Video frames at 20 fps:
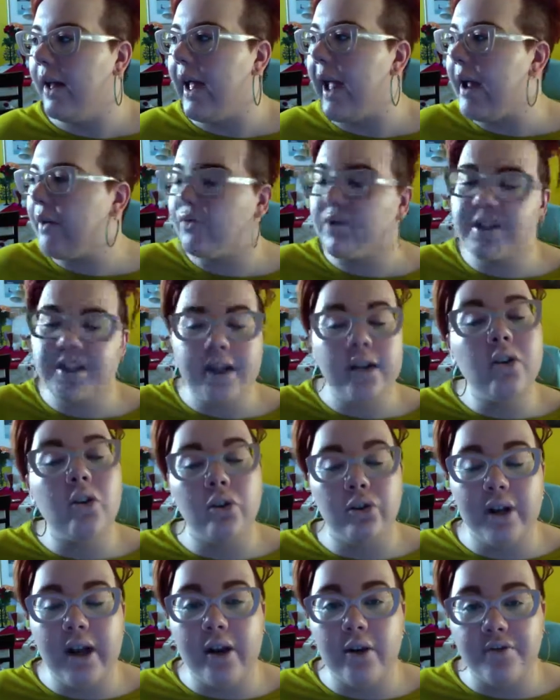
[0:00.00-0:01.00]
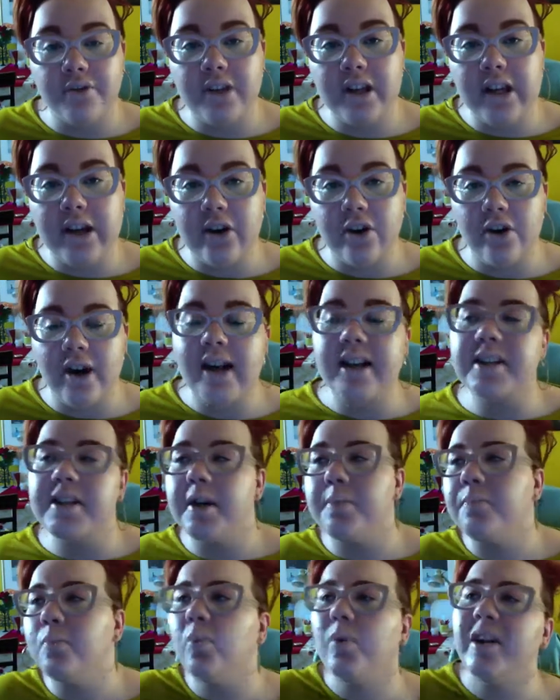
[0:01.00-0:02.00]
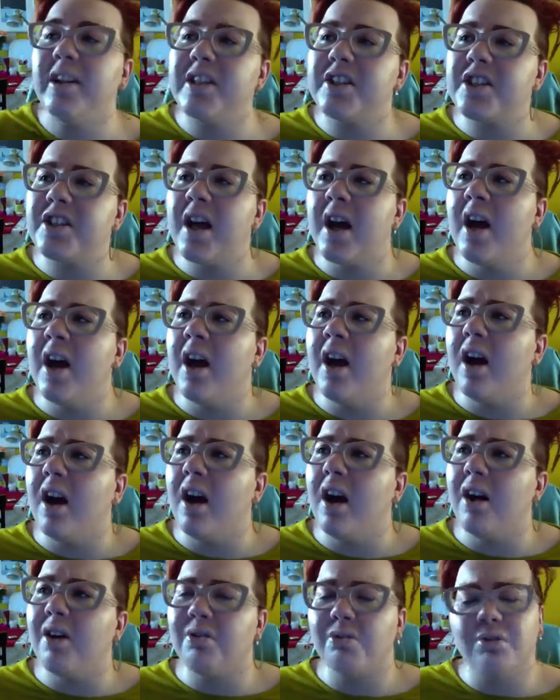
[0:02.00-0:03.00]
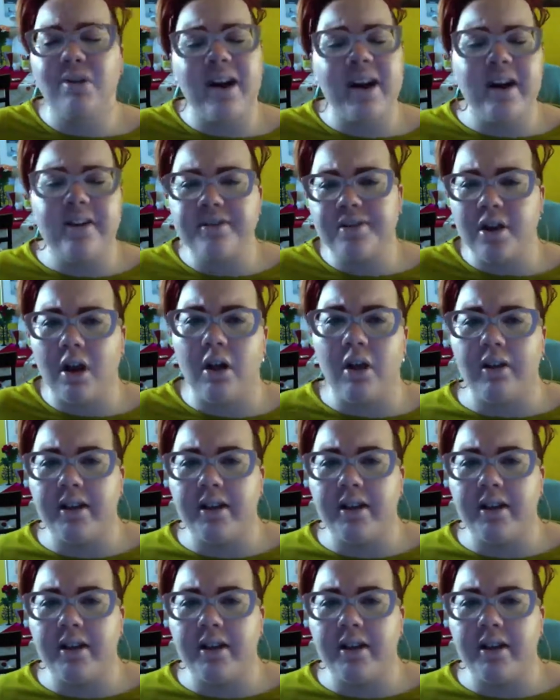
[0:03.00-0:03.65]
every single day of the year, except when it's gray and dull.